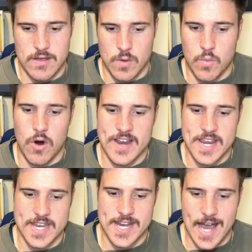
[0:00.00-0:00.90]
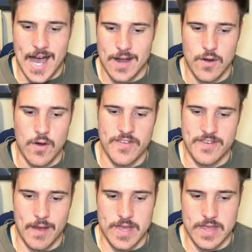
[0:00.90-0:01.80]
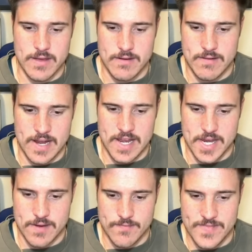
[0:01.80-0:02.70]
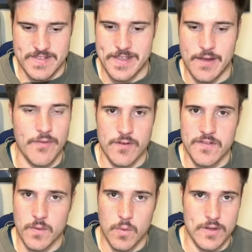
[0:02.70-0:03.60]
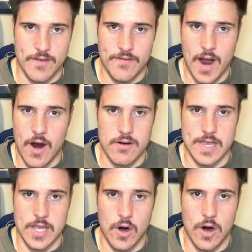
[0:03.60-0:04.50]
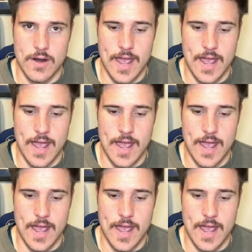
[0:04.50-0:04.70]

the Warriors need to unearth something that is different to what they've currently got,